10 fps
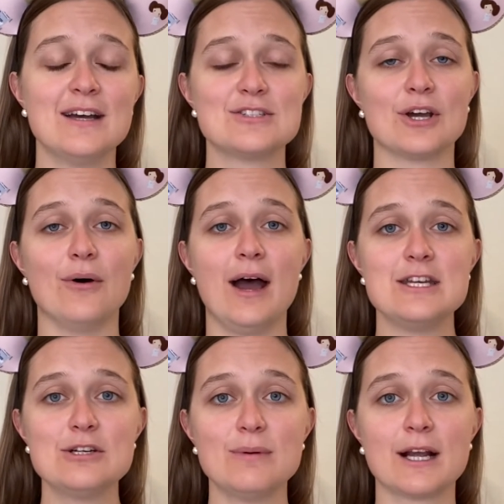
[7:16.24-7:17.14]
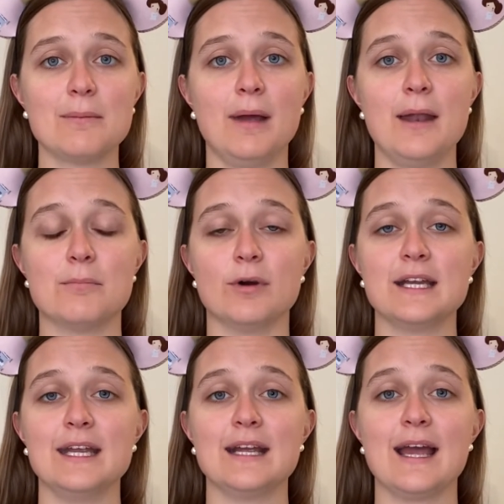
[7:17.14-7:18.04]
So I do recommend
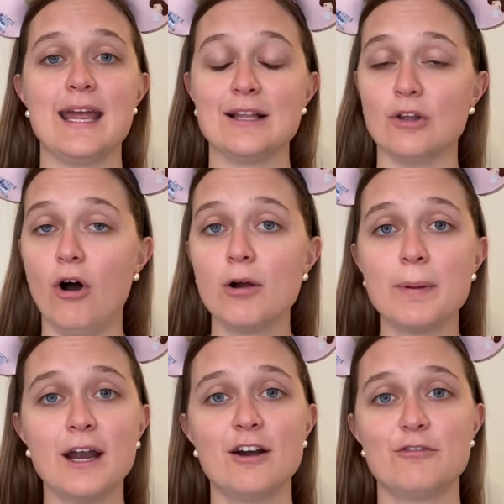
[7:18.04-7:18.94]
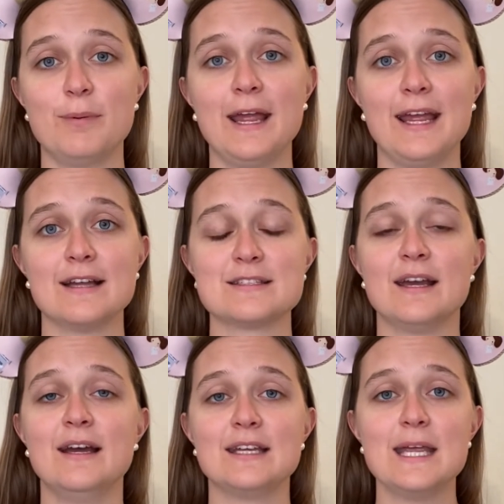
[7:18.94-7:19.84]
bringing a long pair of pants,
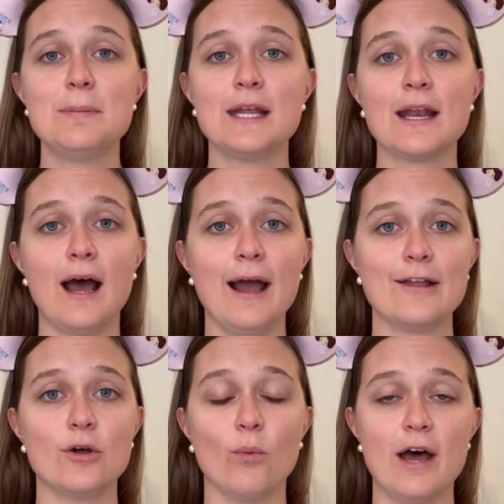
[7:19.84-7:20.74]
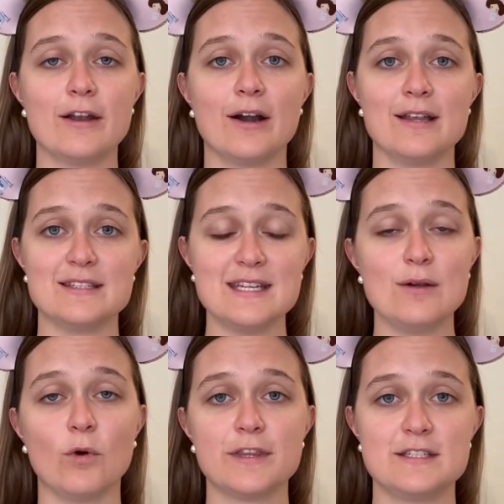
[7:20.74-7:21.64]
keeping an eye on the weather and seeing
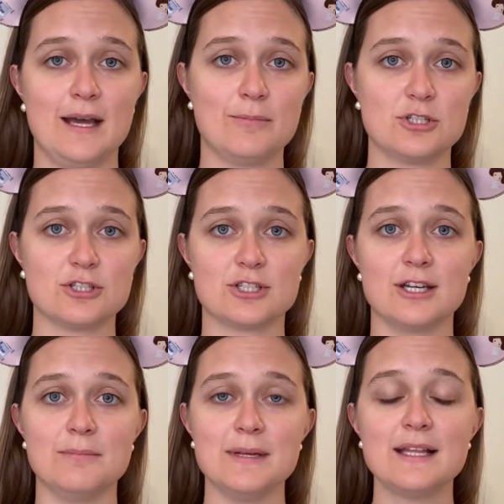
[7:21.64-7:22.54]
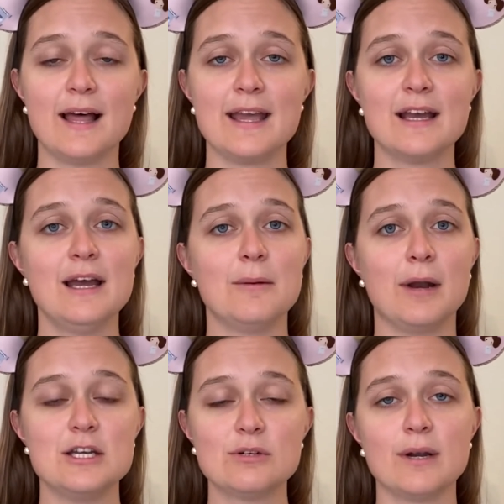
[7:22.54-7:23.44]
what the temperature is going to be like. But
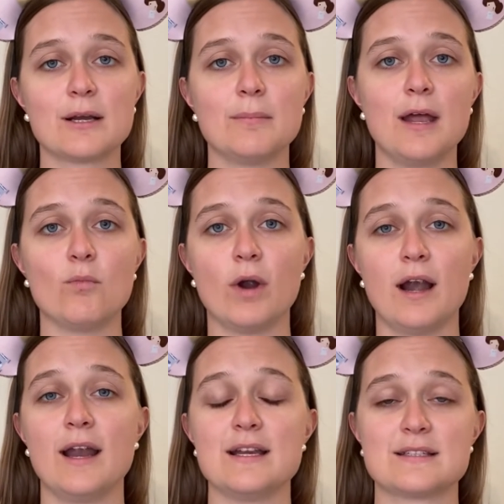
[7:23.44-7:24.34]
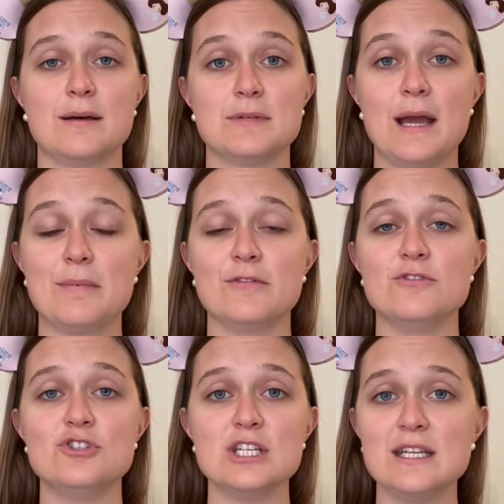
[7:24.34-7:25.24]
I do recommend wearing some type of
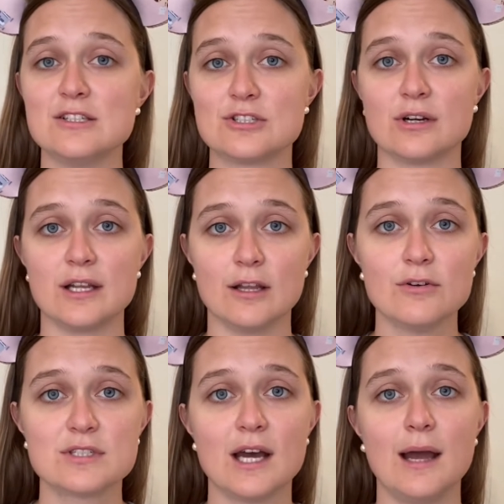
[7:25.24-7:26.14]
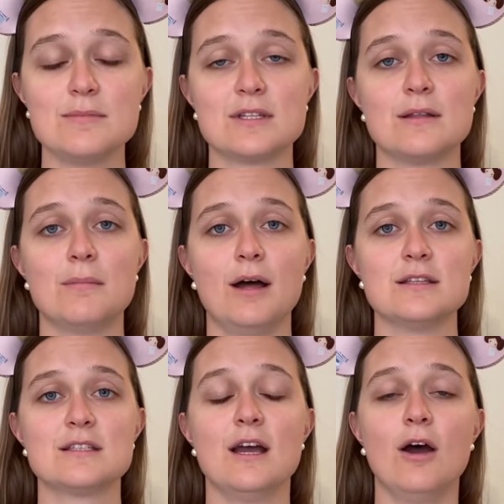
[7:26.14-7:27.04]
jeans during those times of the
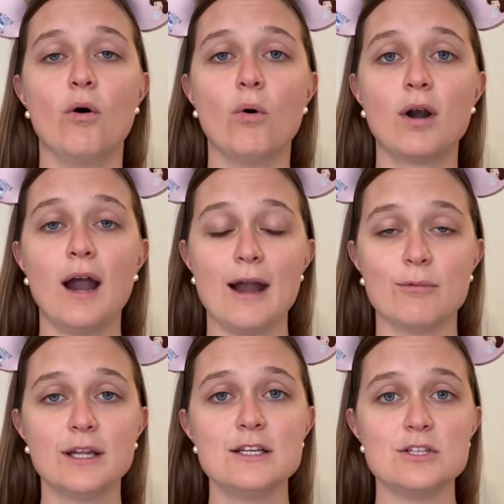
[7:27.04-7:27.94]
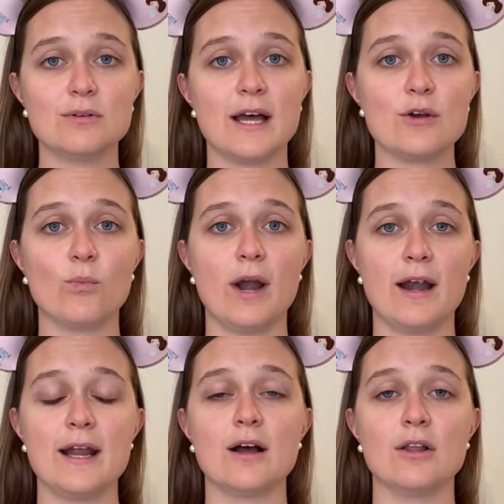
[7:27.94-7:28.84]
month, or I really do like
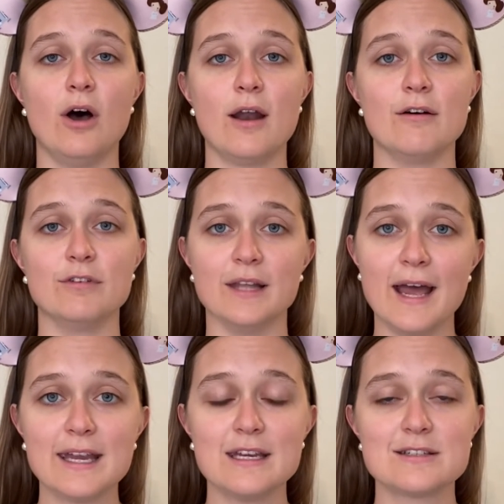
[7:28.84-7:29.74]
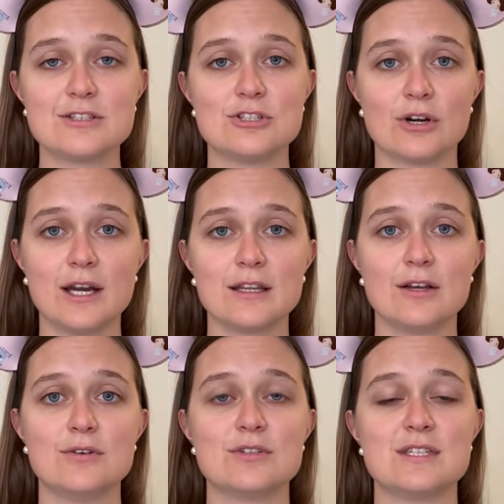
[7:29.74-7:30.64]
wearing a lot of leggings during
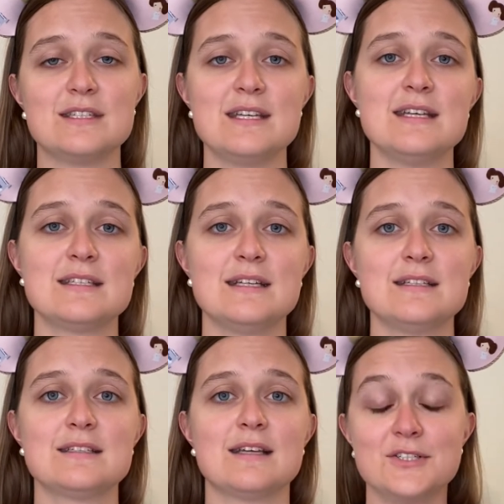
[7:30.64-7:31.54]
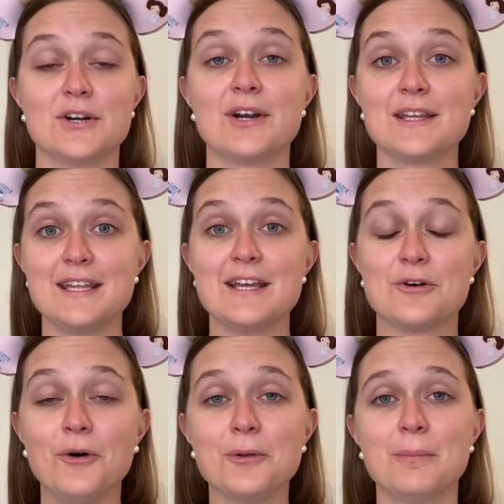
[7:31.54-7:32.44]
those seasons. During the
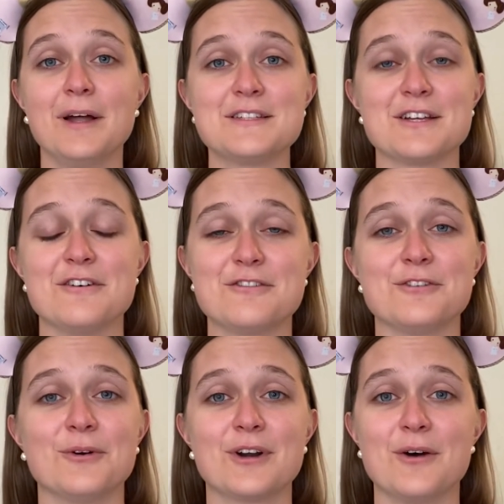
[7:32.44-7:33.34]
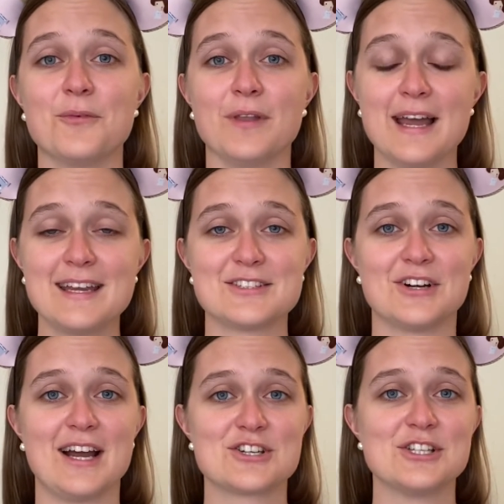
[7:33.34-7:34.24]
cold months of Florida, leggings are
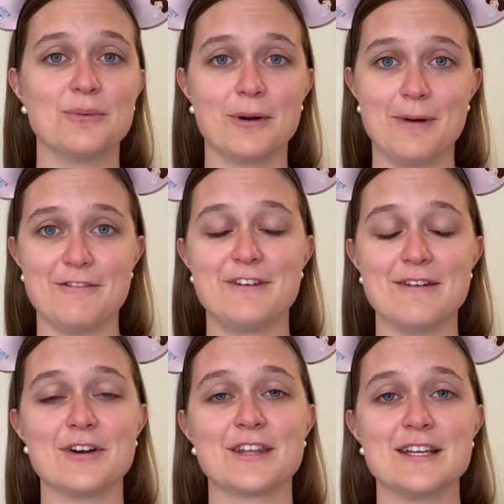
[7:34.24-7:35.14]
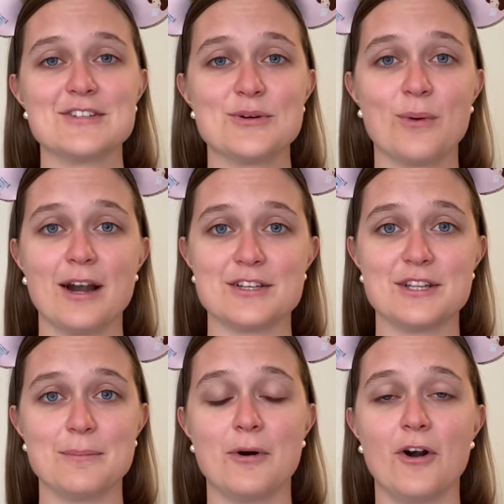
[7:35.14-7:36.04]
actually one of my favorite things to wear to
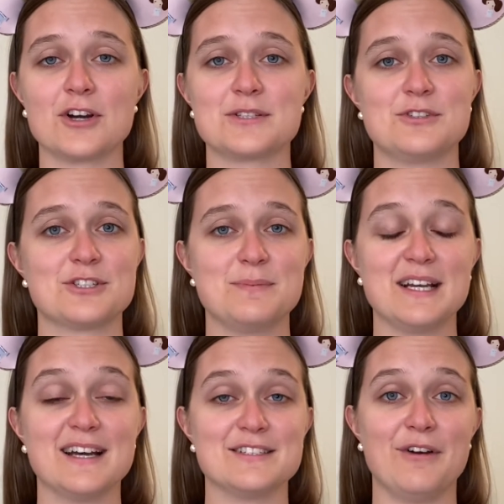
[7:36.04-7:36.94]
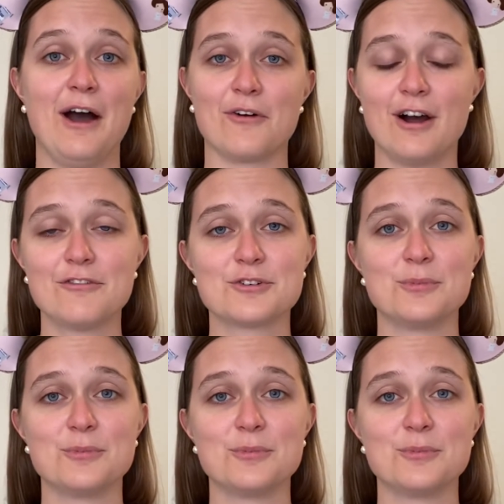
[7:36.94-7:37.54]
the parks just because of how comfortable